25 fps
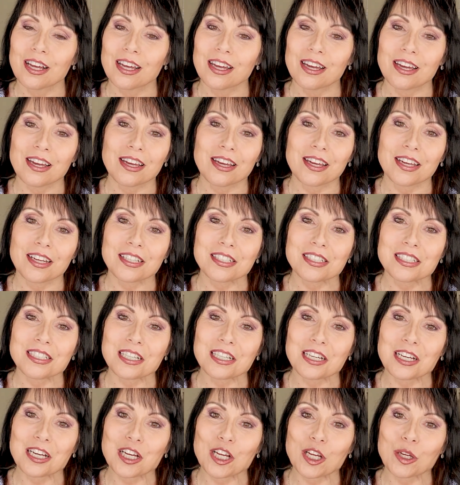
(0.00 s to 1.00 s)
And
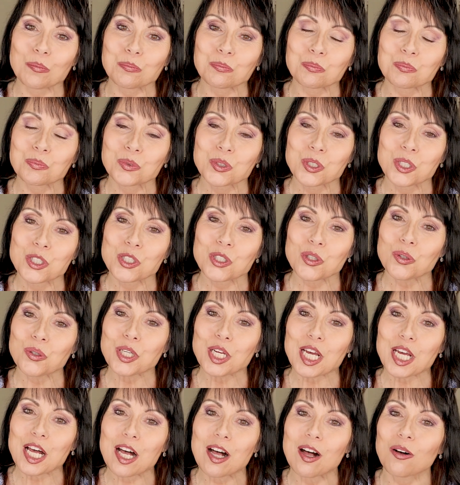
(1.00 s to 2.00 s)
um, so
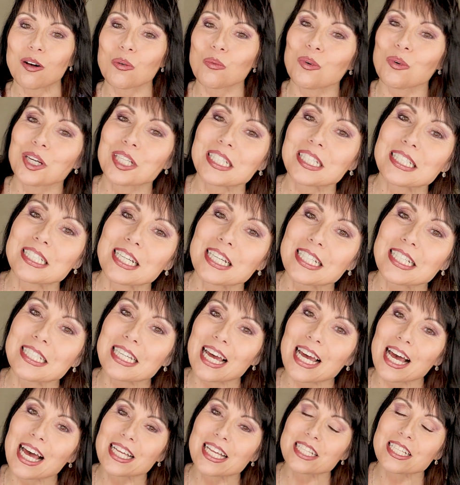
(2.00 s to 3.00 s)
now what SEINT
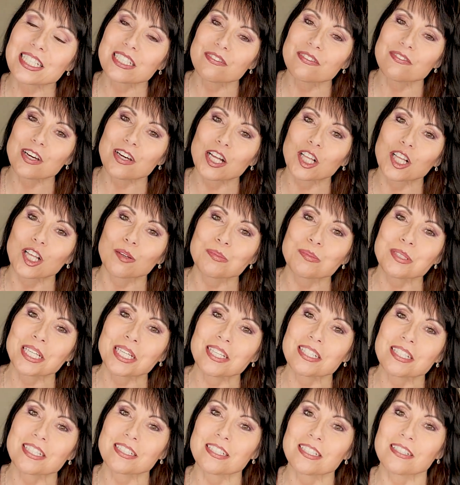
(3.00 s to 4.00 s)
has developed,
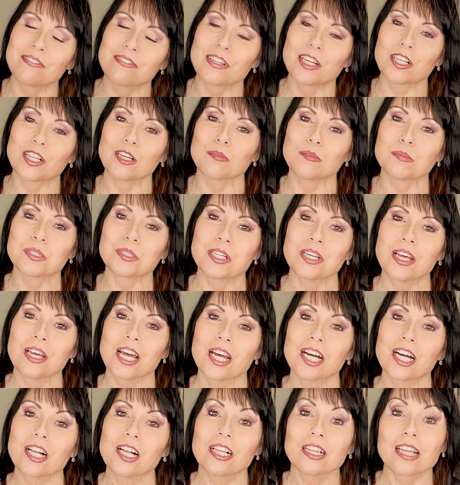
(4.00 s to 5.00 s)
it's developed
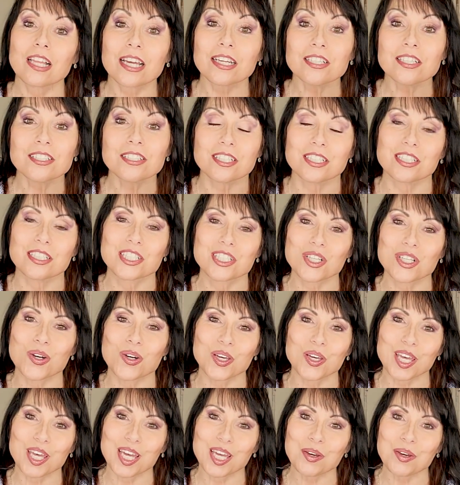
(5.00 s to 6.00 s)
collections,
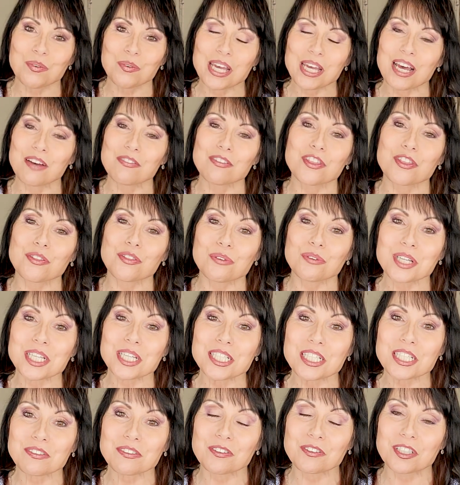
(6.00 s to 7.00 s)
okay? We have
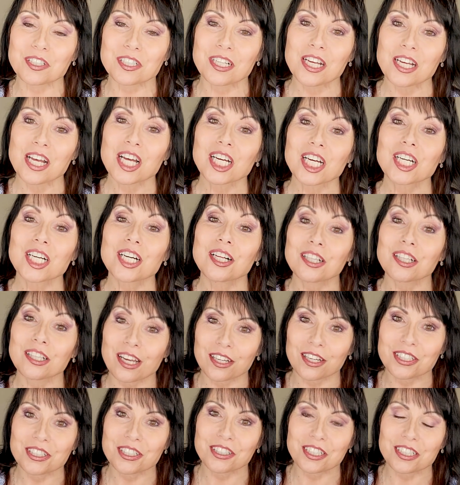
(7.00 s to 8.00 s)
three different
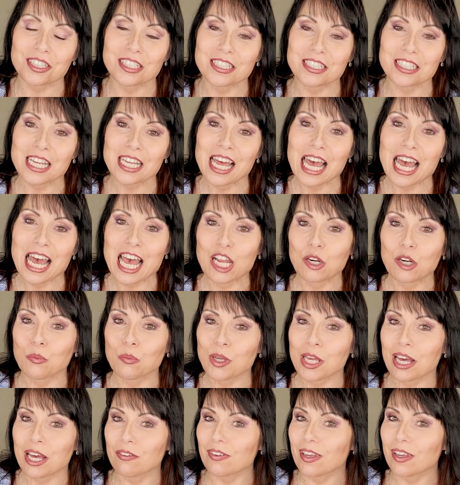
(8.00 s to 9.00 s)
collections, and
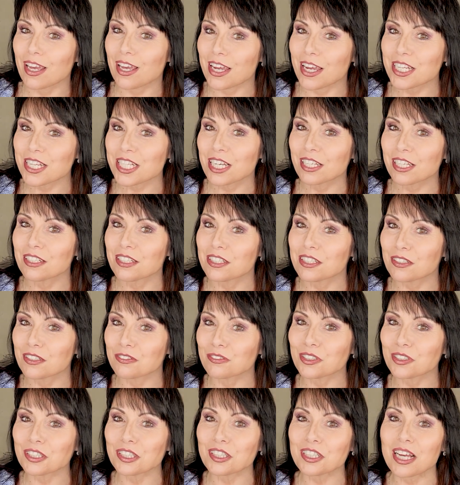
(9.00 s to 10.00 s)
we have eight
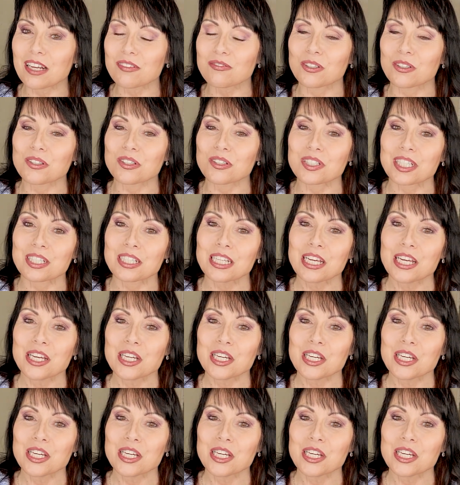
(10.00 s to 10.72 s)
different levels.